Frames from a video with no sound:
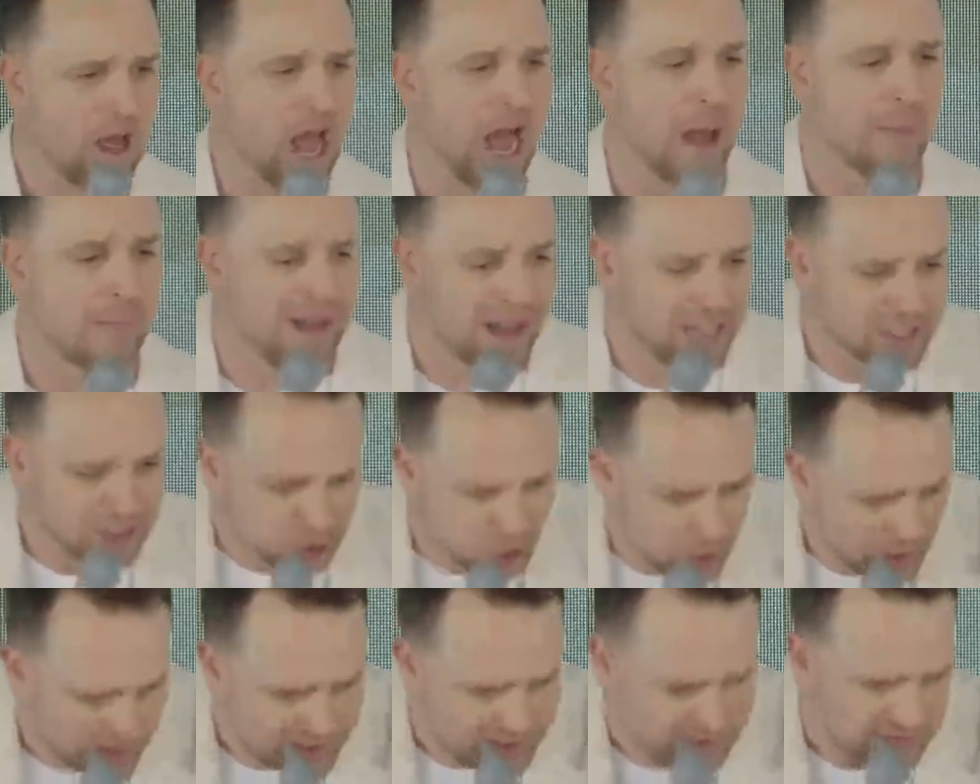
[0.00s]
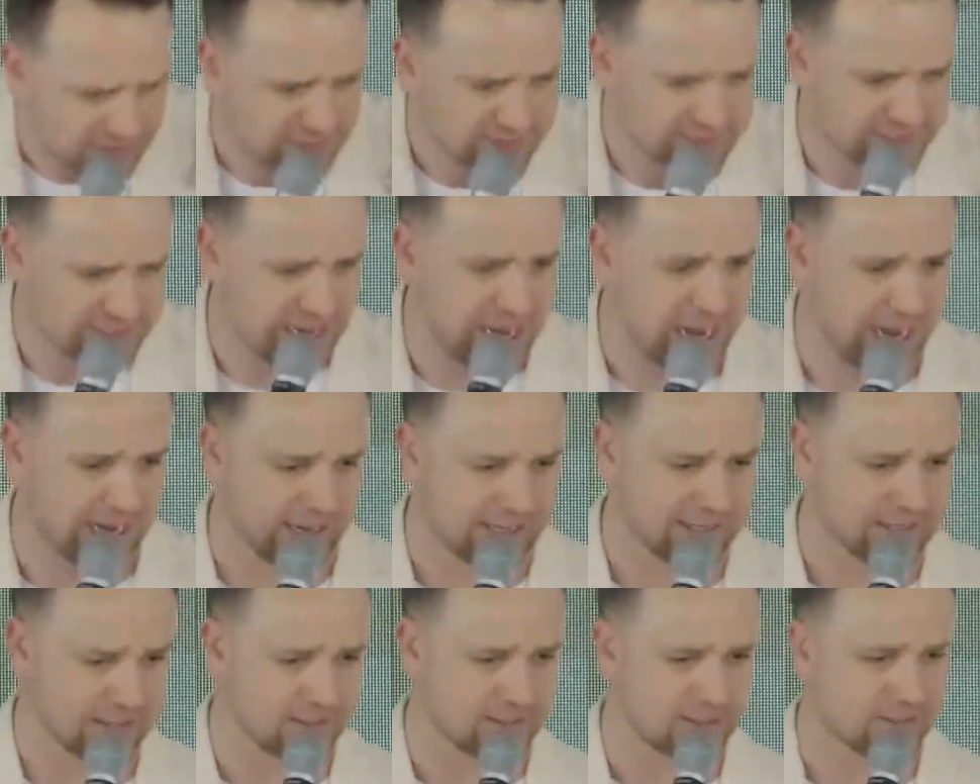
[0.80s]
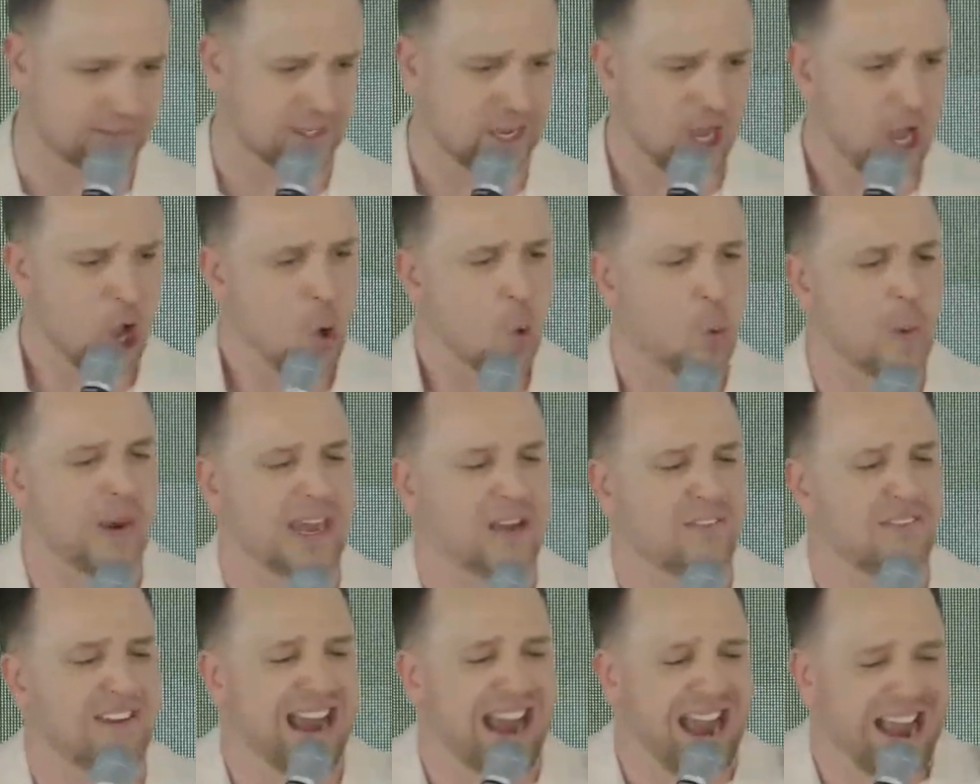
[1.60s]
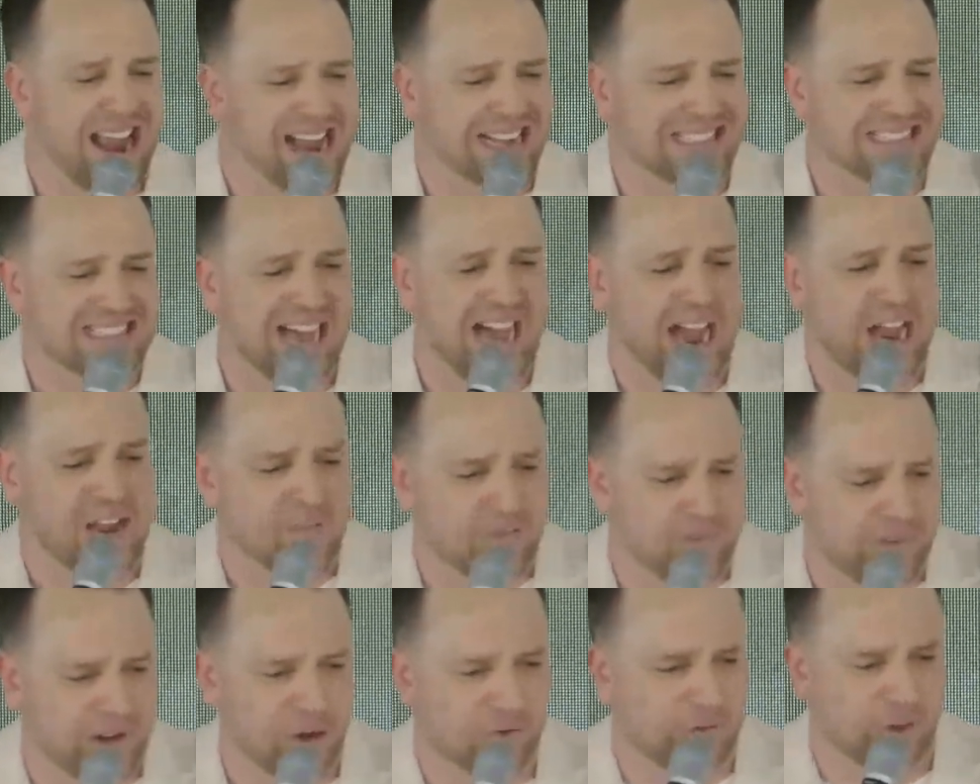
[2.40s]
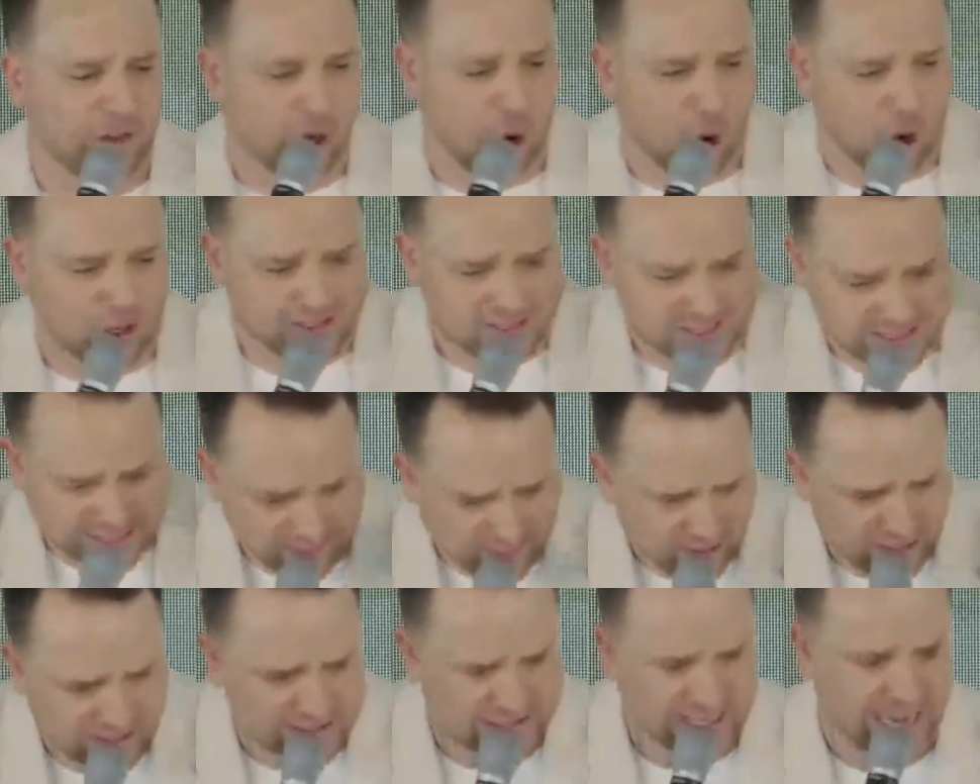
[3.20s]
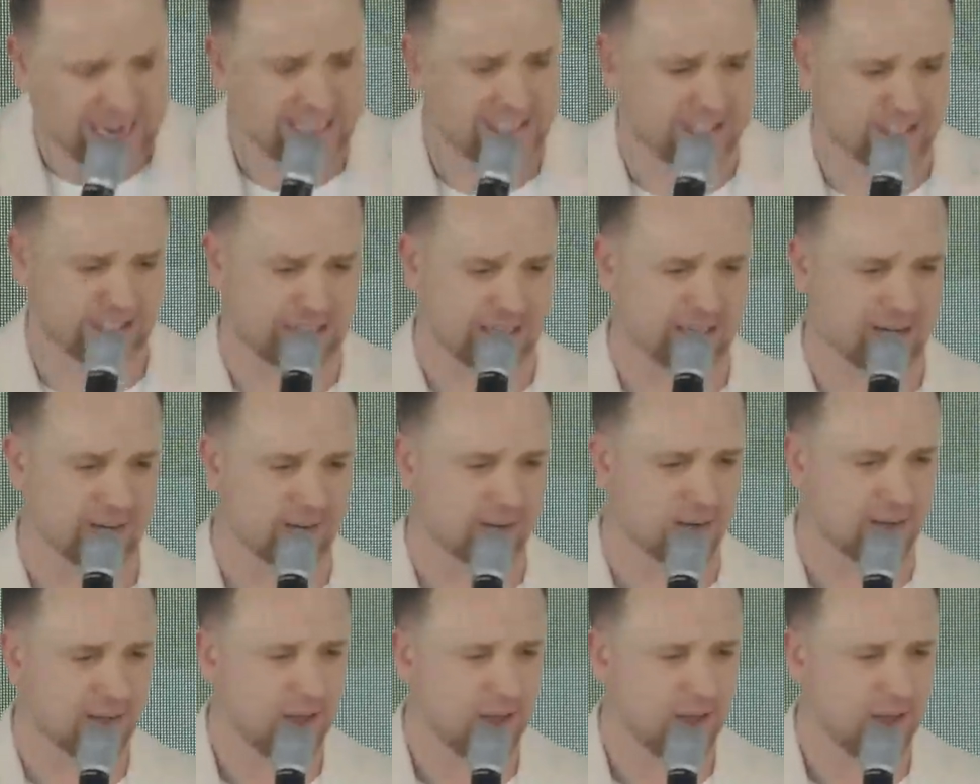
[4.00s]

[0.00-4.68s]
I'm not trusting the science. We live in an anti-fear of the Lord civilization.